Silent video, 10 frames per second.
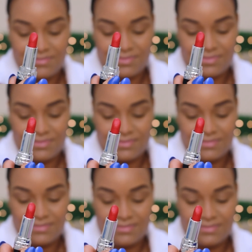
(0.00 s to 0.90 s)

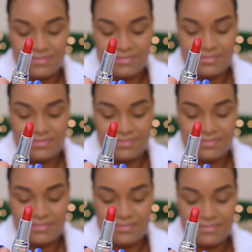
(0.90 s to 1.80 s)
So
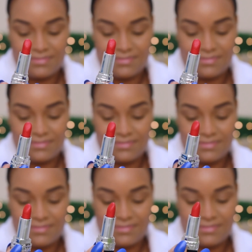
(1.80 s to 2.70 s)
this is a
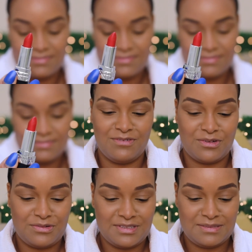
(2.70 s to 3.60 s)
perfect red for
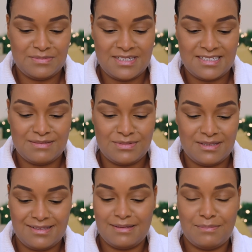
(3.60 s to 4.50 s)
Christmas,
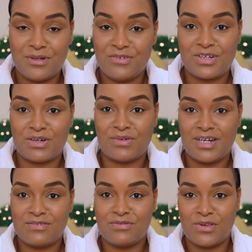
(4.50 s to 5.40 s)
perfect
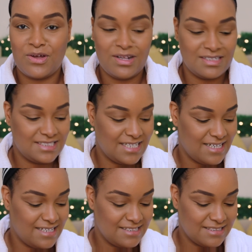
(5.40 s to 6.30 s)
red for the
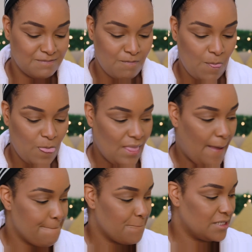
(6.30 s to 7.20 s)
holidays.
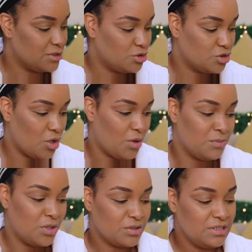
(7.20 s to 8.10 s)
So
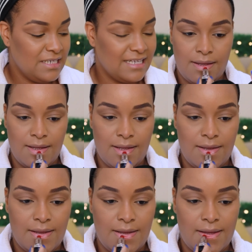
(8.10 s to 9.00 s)
I'm not going to line
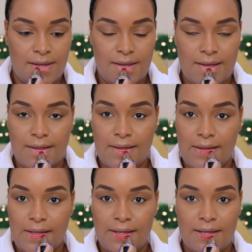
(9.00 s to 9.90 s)
my lips, I'm just
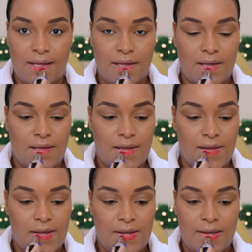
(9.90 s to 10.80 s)
going to go
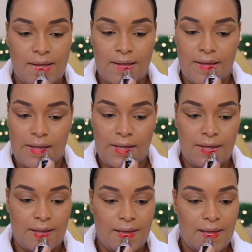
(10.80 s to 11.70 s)
straight in
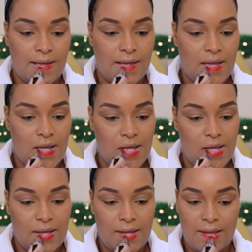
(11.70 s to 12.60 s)
with this
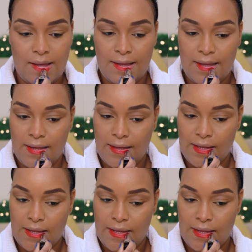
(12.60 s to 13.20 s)
lipstick.